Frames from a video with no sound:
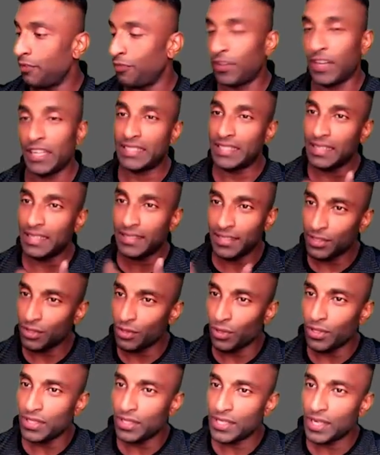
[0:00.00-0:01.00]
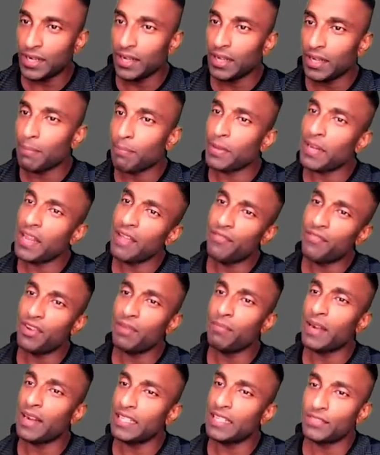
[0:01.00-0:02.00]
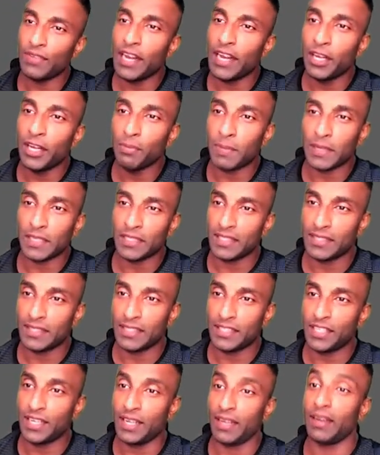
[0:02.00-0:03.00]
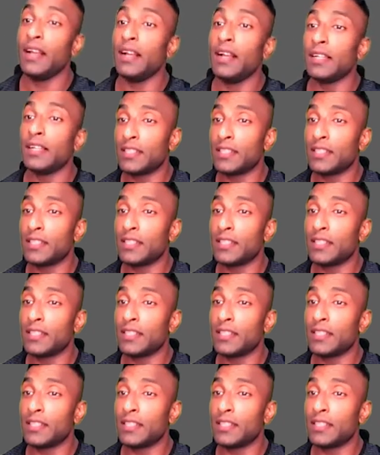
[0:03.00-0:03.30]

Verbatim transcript: if tcs is going to start a company everybody is willing to purchase a share